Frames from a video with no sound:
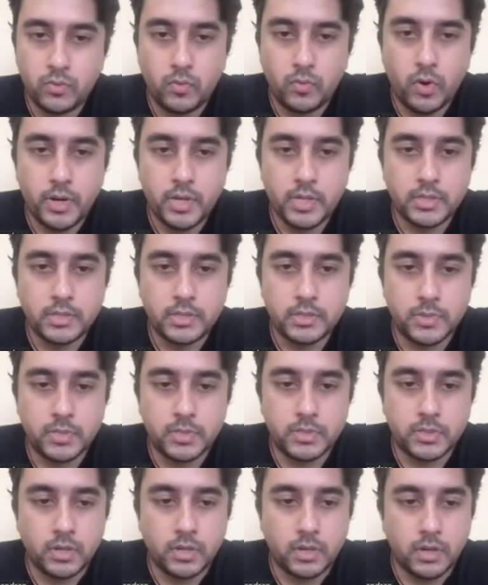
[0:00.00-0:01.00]
what is
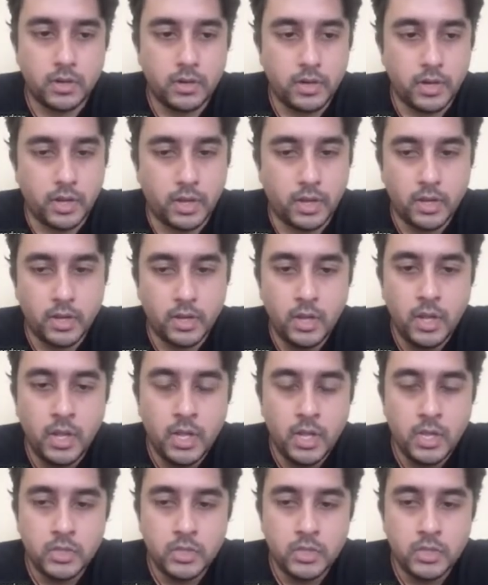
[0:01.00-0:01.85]
machine learning?